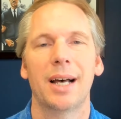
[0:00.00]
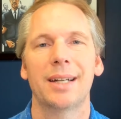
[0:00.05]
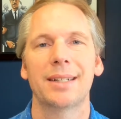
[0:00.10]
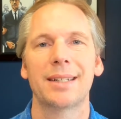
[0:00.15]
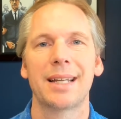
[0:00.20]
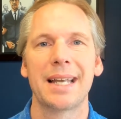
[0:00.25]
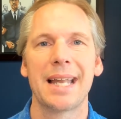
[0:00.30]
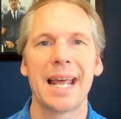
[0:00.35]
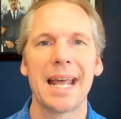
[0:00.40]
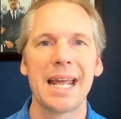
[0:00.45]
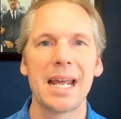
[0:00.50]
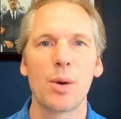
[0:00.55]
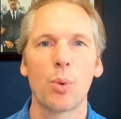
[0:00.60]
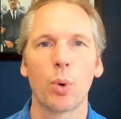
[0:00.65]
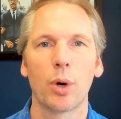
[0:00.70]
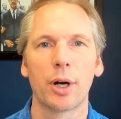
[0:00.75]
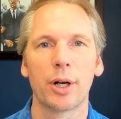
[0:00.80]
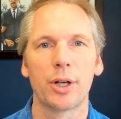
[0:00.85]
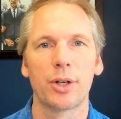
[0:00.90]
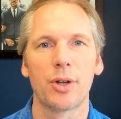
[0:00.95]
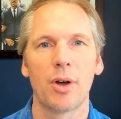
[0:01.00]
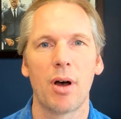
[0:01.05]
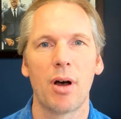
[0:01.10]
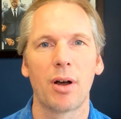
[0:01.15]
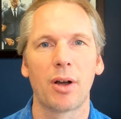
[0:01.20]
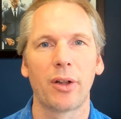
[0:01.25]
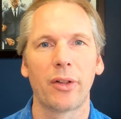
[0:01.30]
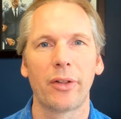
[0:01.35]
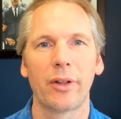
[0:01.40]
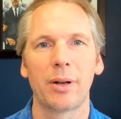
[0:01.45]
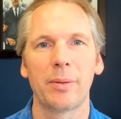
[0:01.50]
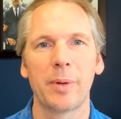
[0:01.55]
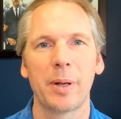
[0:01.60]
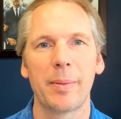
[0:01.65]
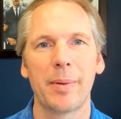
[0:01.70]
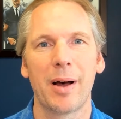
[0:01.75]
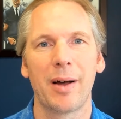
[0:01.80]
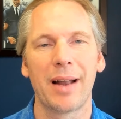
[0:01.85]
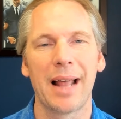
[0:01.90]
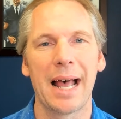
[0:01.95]
Today, we're going to talk a little bit
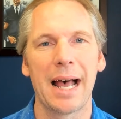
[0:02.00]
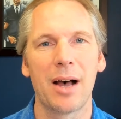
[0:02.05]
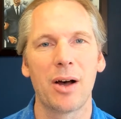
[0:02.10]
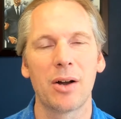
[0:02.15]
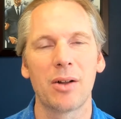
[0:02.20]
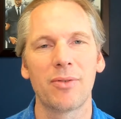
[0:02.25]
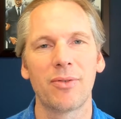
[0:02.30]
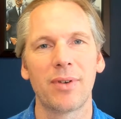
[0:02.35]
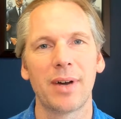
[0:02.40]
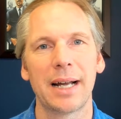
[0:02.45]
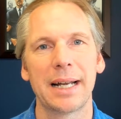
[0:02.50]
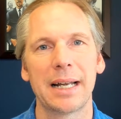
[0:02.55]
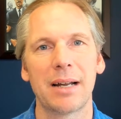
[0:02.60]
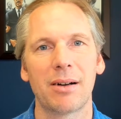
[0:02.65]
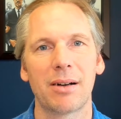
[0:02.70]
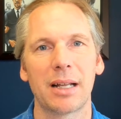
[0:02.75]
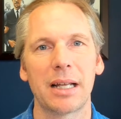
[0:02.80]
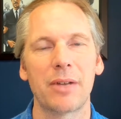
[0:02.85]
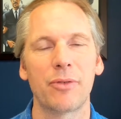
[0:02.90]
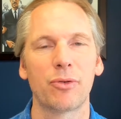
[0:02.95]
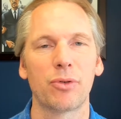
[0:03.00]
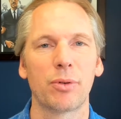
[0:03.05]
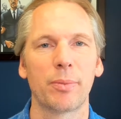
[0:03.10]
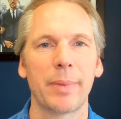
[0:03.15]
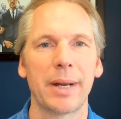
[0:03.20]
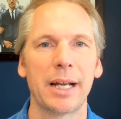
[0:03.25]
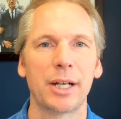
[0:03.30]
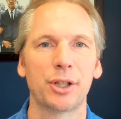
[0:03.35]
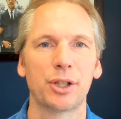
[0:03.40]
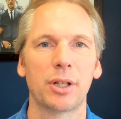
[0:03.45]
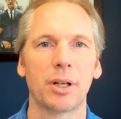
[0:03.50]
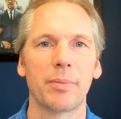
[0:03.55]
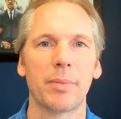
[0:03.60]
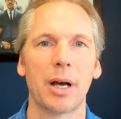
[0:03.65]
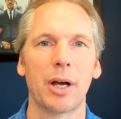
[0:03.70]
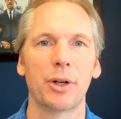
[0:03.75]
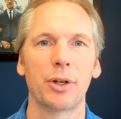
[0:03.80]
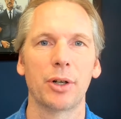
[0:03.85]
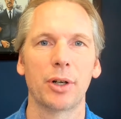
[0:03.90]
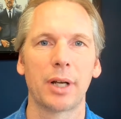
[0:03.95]
about how to find out information
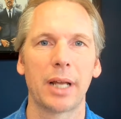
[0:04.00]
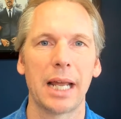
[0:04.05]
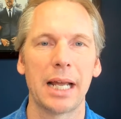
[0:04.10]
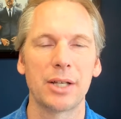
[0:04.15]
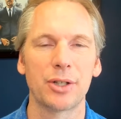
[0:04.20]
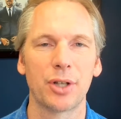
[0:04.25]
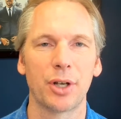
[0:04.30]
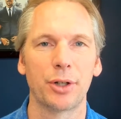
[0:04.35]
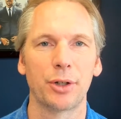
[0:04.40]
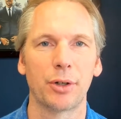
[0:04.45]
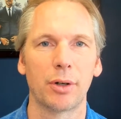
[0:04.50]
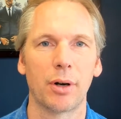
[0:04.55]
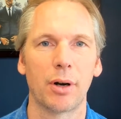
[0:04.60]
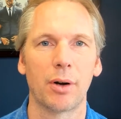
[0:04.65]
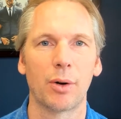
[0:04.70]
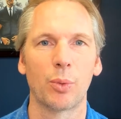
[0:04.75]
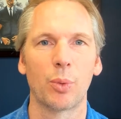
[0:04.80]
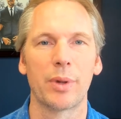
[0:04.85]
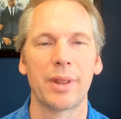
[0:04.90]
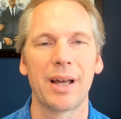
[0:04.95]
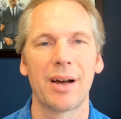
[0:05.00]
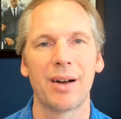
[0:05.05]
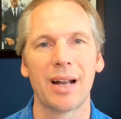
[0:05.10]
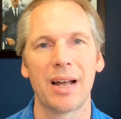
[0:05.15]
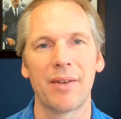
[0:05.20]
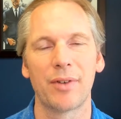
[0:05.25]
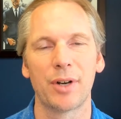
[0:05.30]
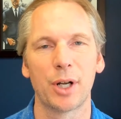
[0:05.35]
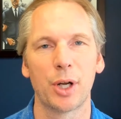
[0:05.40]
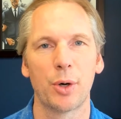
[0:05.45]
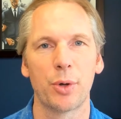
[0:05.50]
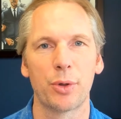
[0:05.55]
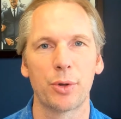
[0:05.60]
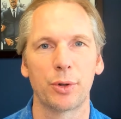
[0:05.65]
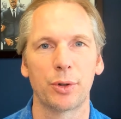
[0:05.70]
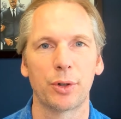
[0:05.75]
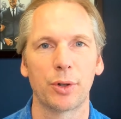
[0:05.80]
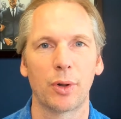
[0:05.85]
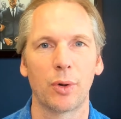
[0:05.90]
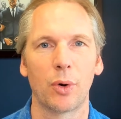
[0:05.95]
about your case on your own without having to go
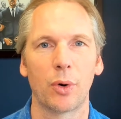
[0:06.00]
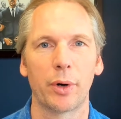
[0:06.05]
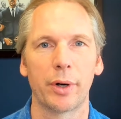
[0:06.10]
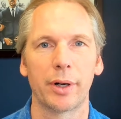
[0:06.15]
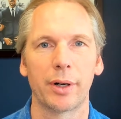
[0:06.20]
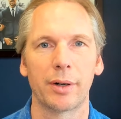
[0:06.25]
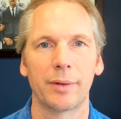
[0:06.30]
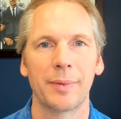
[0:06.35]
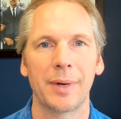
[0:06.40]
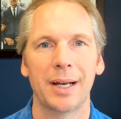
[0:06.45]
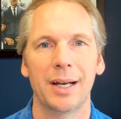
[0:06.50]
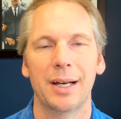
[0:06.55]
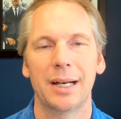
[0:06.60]
through your lawyer,